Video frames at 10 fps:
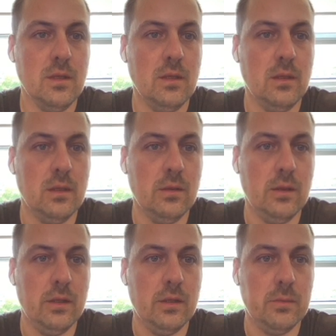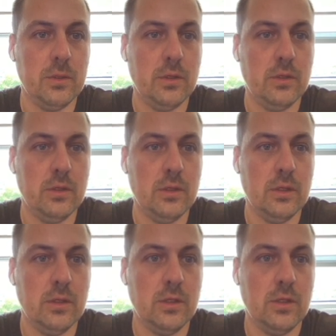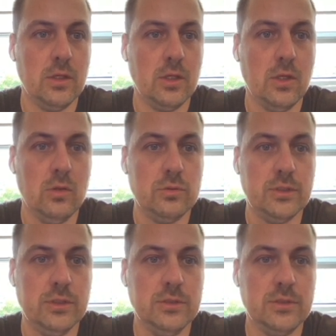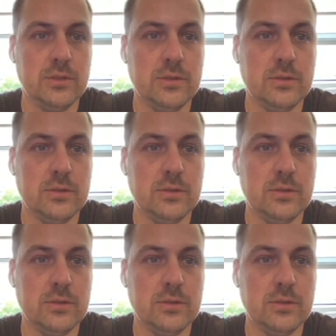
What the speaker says: And then I'm going to close this.